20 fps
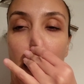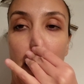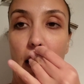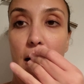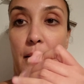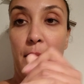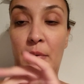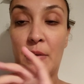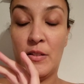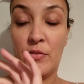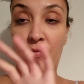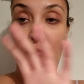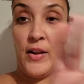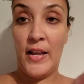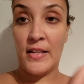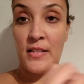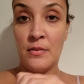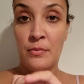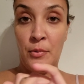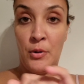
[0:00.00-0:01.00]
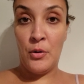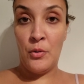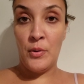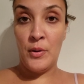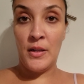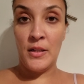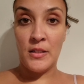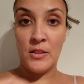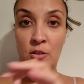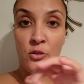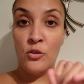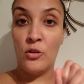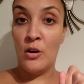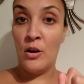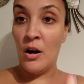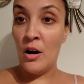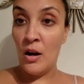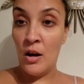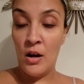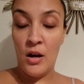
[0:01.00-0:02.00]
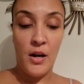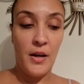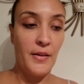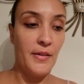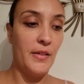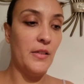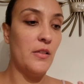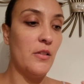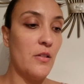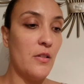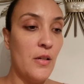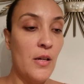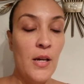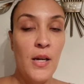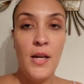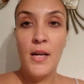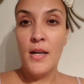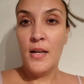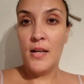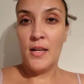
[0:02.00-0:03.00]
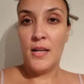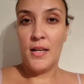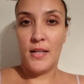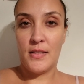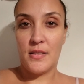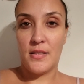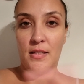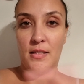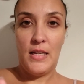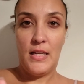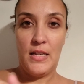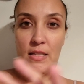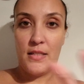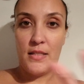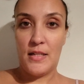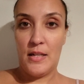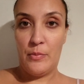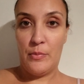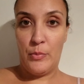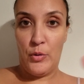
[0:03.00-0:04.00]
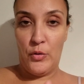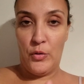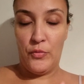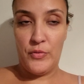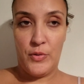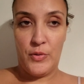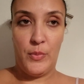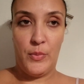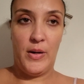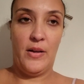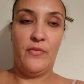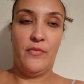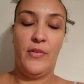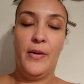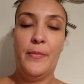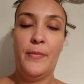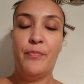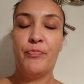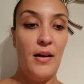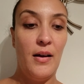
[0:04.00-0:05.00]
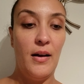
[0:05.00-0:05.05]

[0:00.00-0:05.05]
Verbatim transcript: Um, it's flexible. It's not hard. It's it's easily moved and whatever.